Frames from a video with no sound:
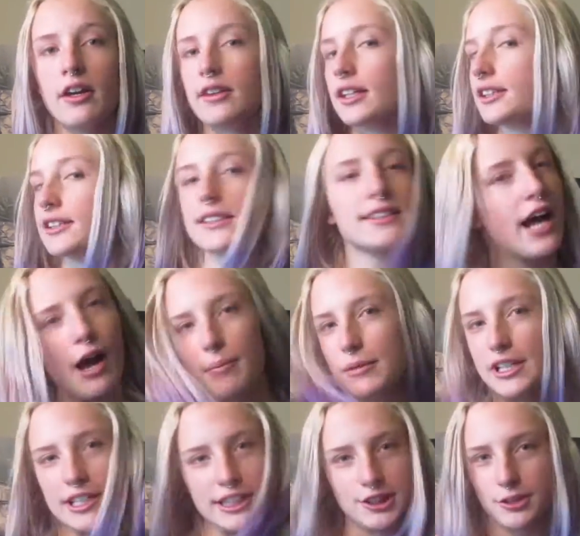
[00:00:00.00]
That does not
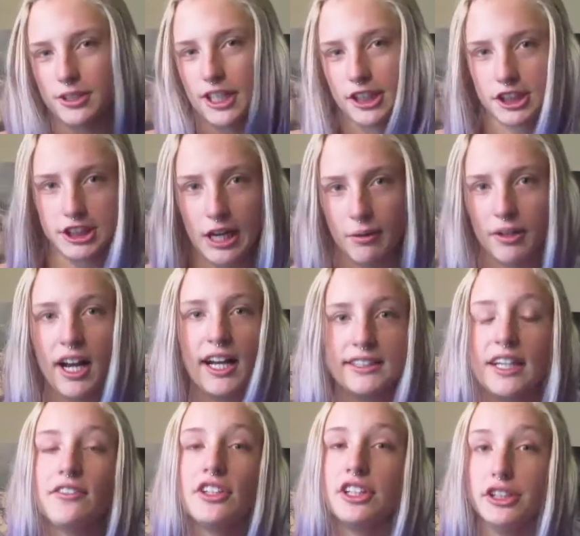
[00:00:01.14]
mean I do not shower. I
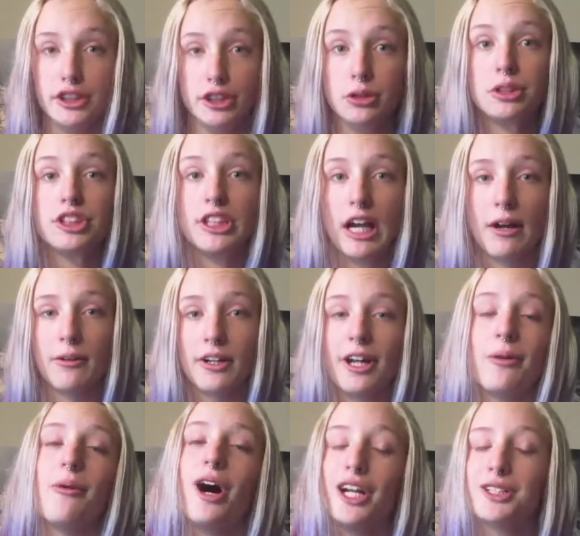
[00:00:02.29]
definitely do shower and
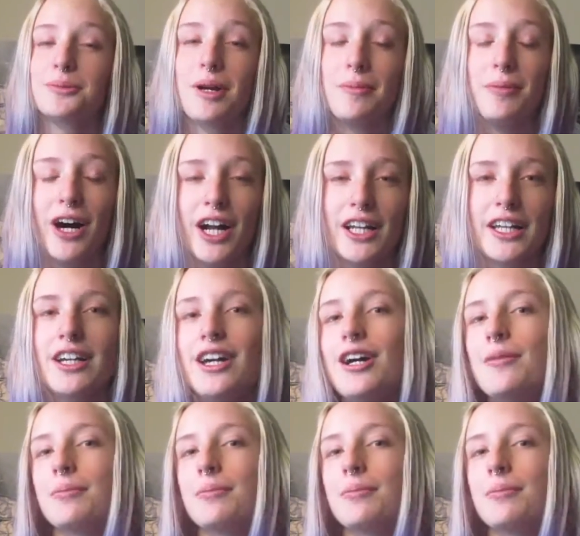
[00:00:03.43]
I wash my body,